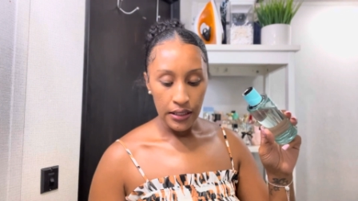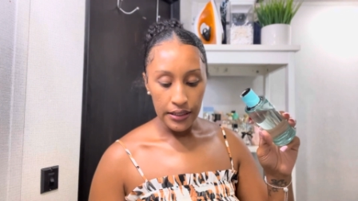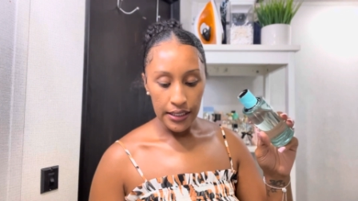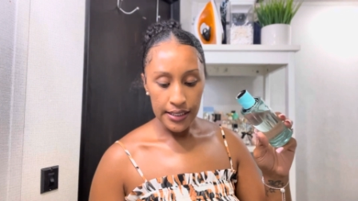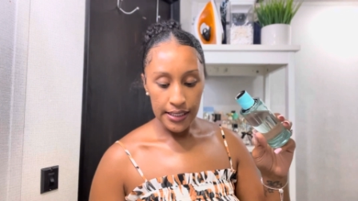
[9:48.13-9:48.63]

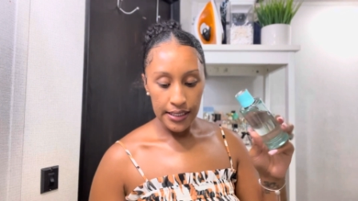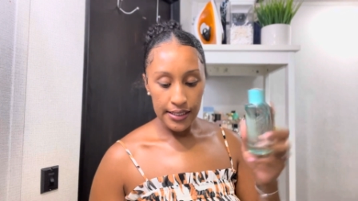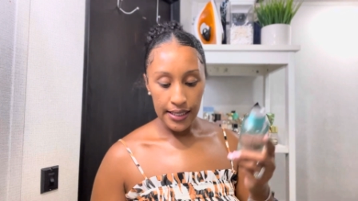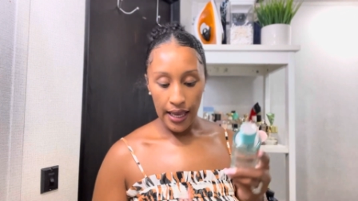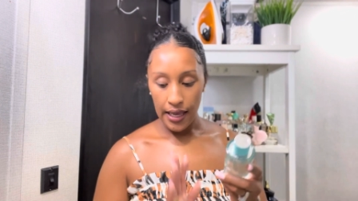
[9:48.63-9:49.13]
this
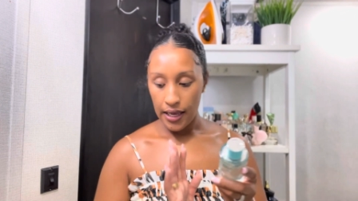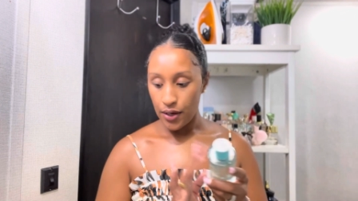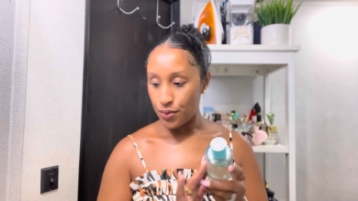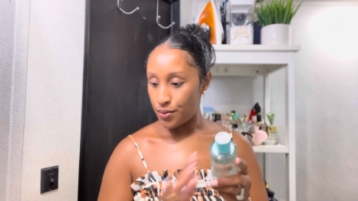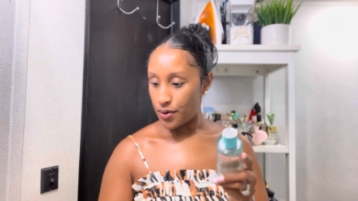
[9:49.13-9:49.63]
is a
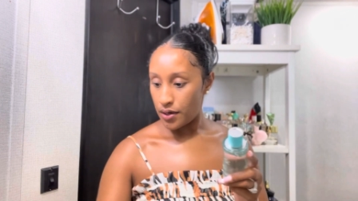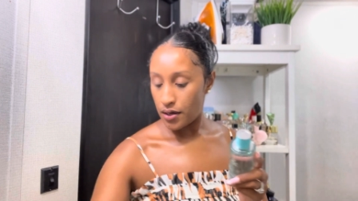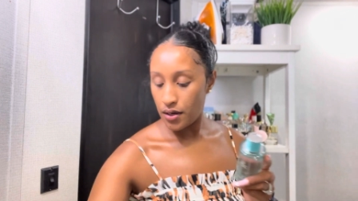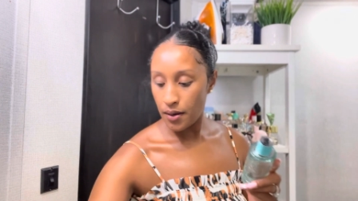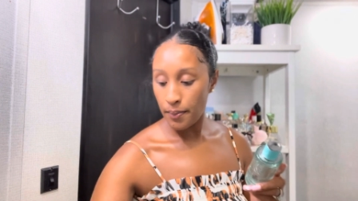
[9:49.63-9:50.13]
eau
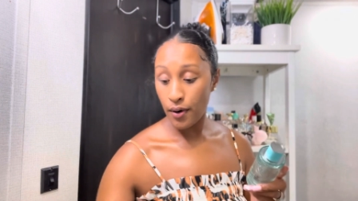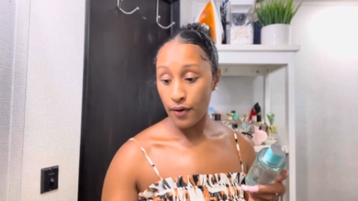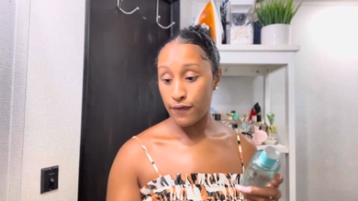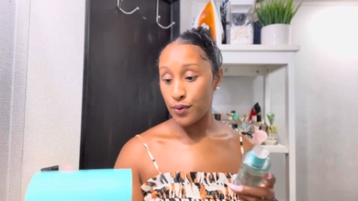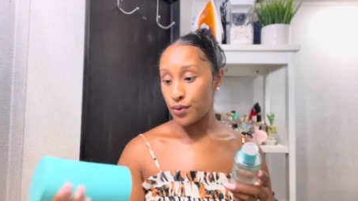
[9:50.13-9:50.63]
de
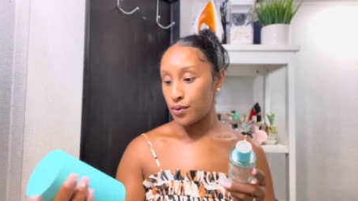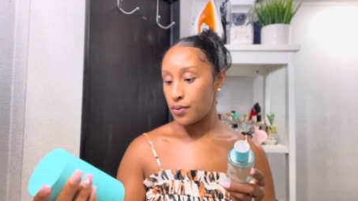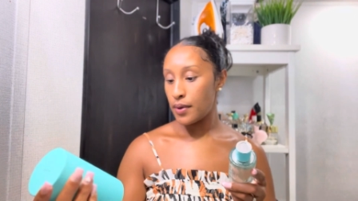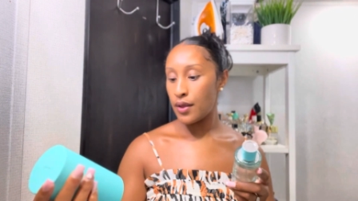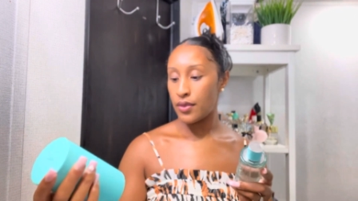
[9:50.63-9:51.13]
parfum.